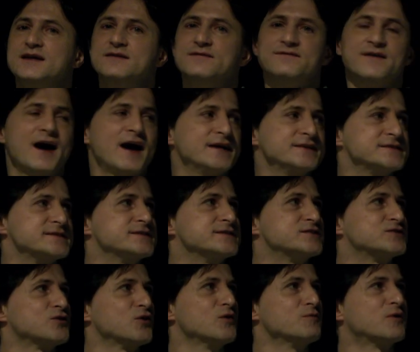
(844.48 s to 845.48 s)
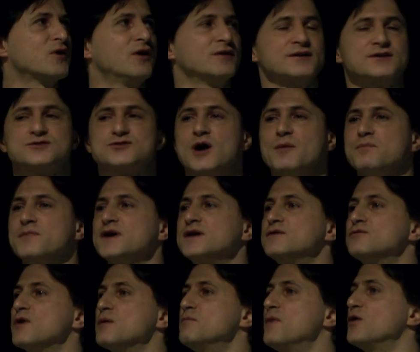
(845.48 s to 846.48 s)
defines this term called a
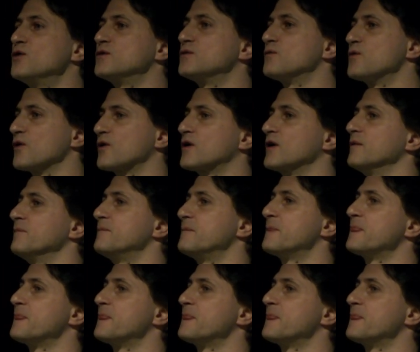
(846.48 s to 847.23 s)
drop-in remote worker,